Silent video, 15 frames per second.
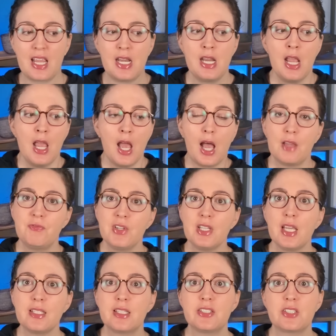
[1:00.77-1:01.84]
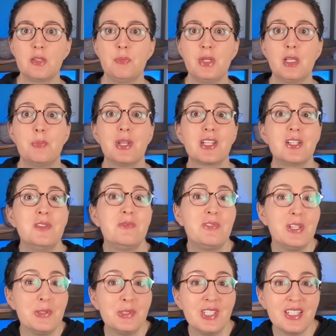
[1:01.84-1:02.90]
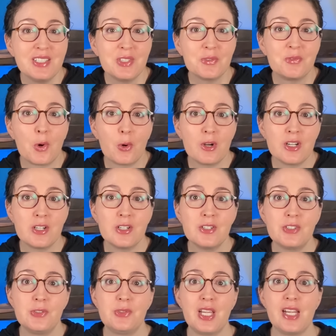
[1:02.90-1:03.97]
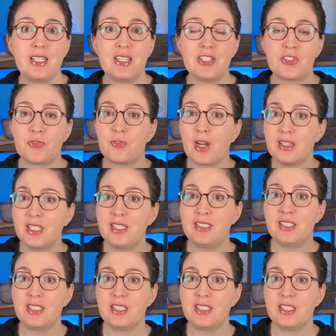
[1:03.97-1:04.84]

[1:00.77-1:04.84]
And I feel like this can be a bit confusing to foreigners who take this friendly